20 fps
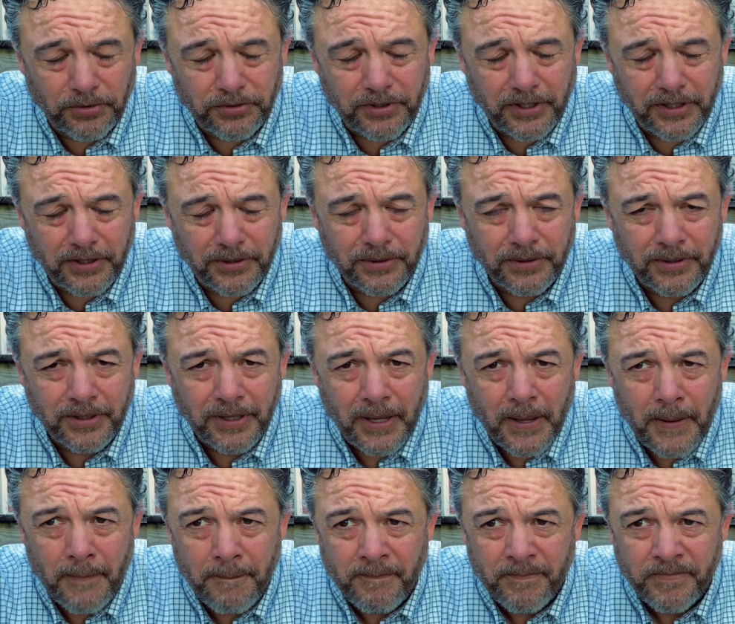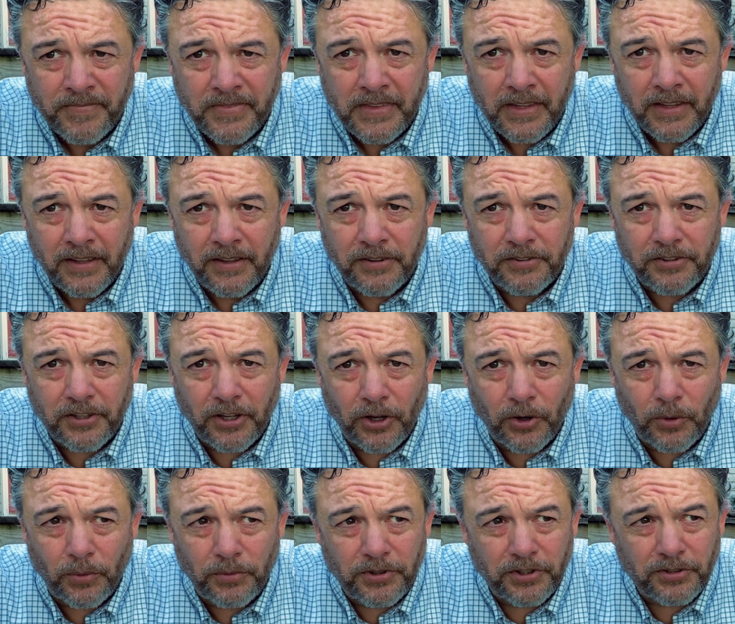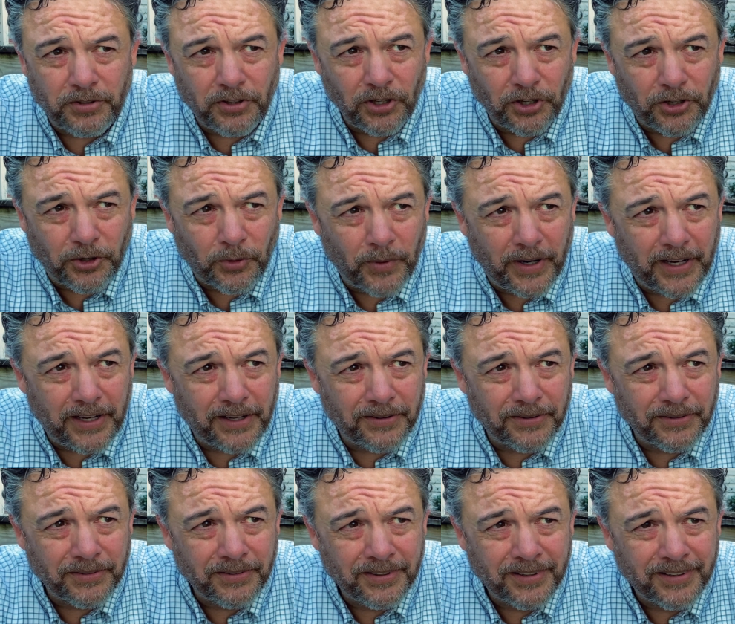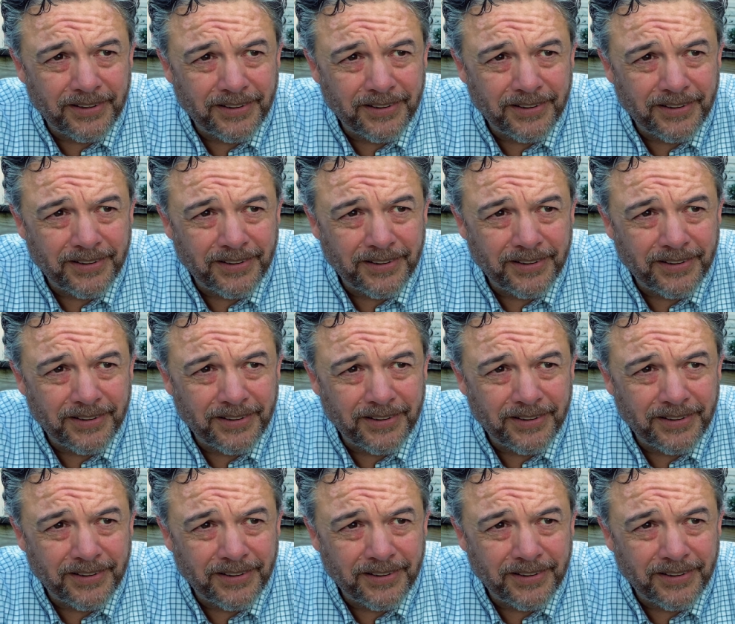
sale. So just look around.